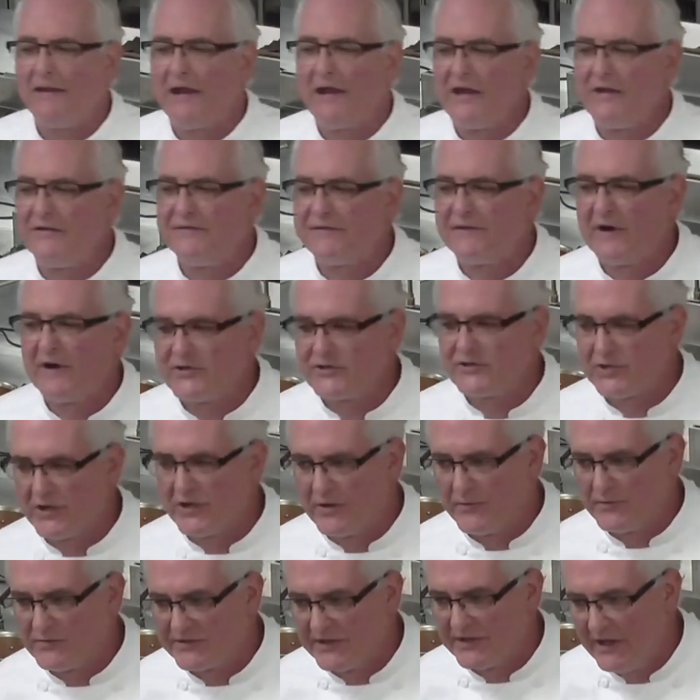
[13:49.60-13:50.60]
like fresh
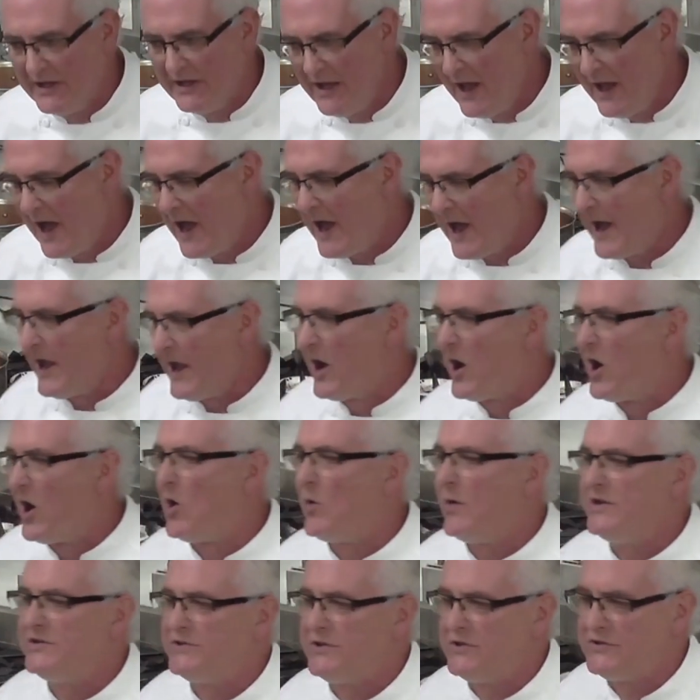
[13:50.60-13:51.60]
herbs. I
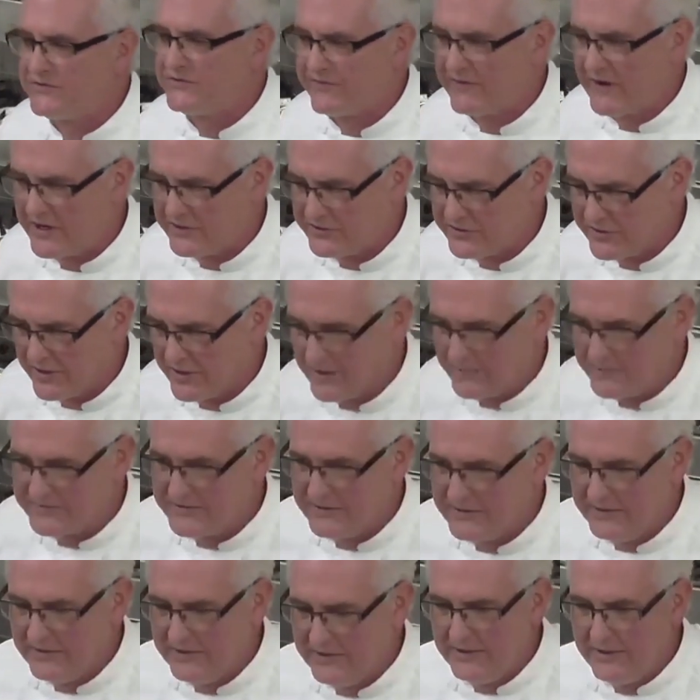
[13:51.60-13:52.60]
always use fresh
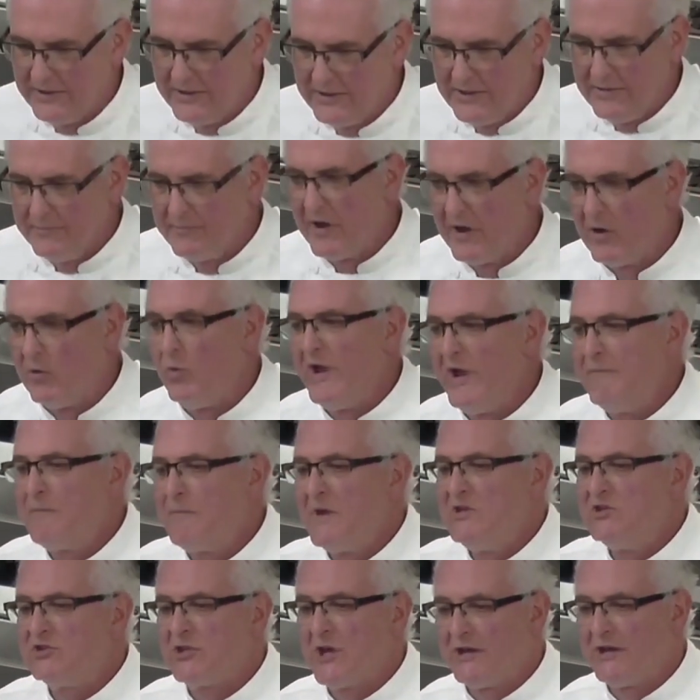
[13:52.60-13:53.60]
herbs. But we've
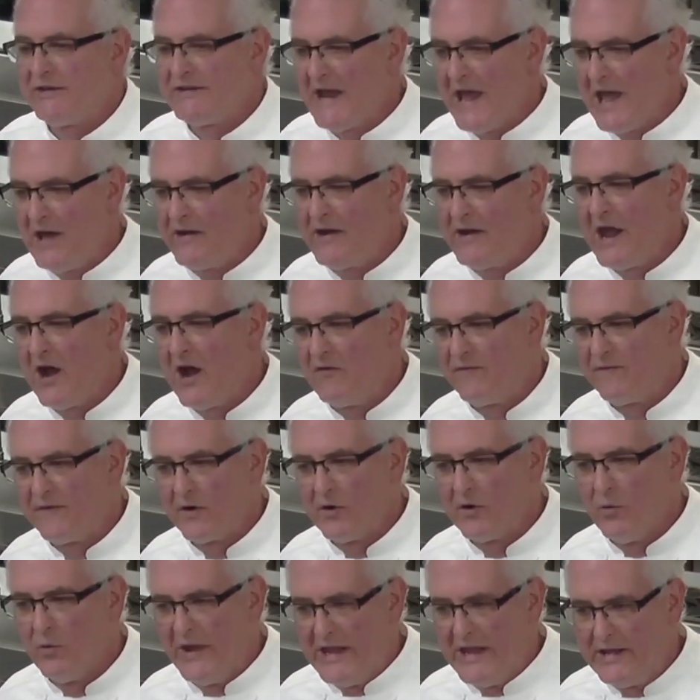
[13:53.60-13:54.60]
been shut down now
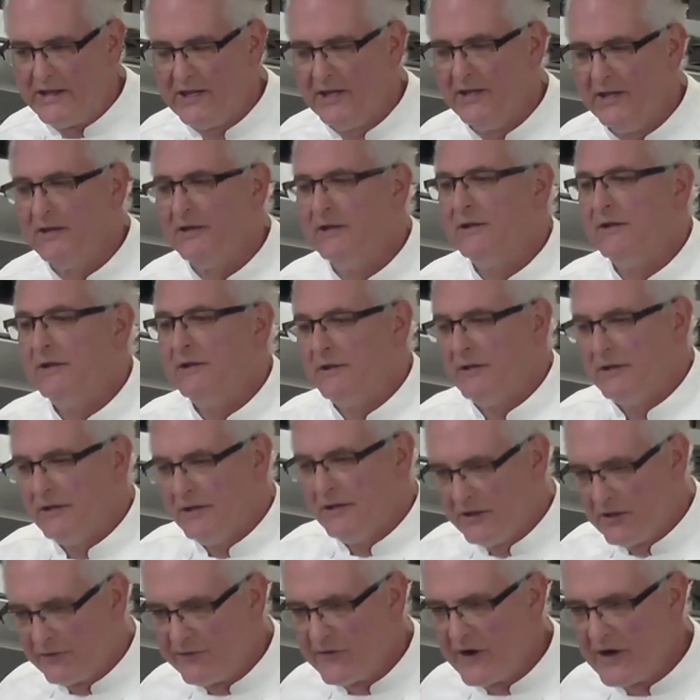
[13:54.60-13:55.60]
for a week.
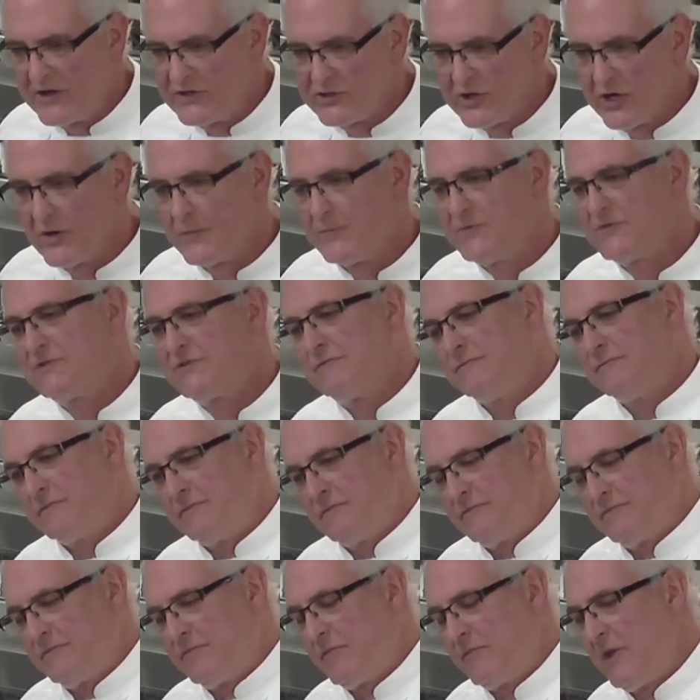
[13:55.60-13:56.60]
The fresh herbs
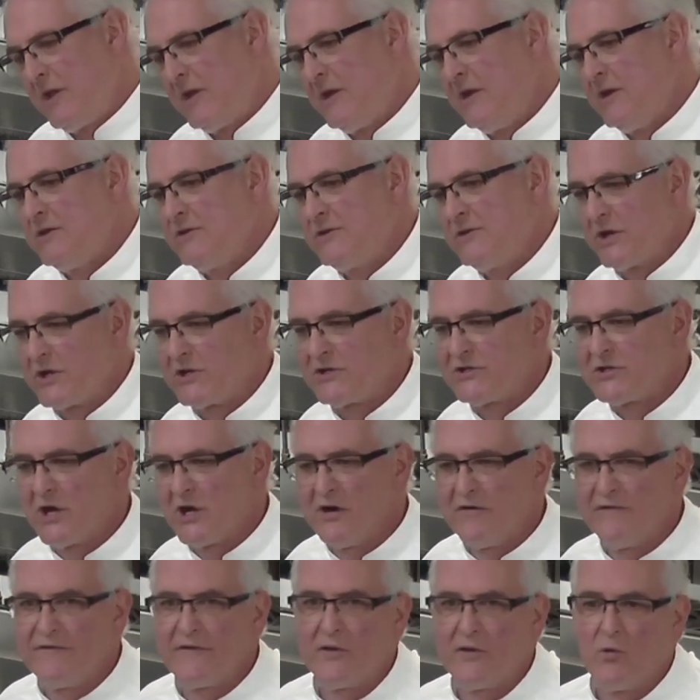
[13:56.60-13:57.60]
took a
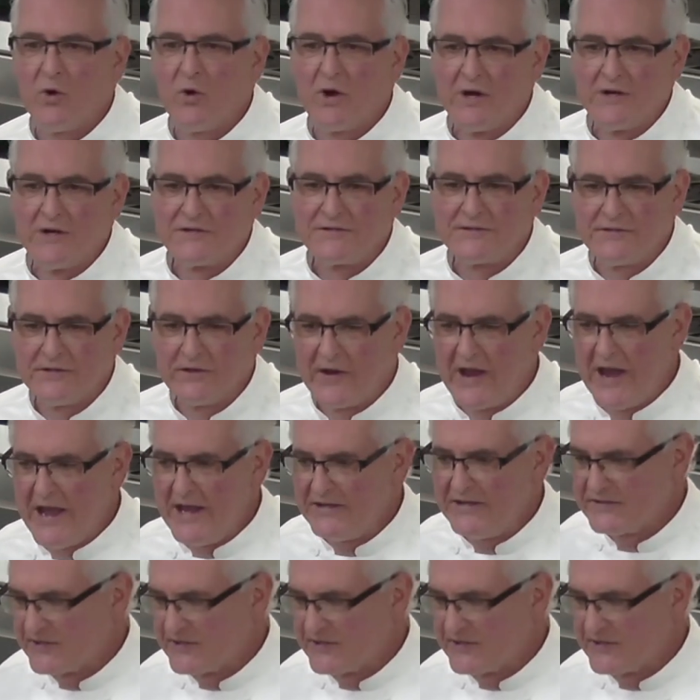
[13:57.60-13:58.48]
turn for the worse. Okay?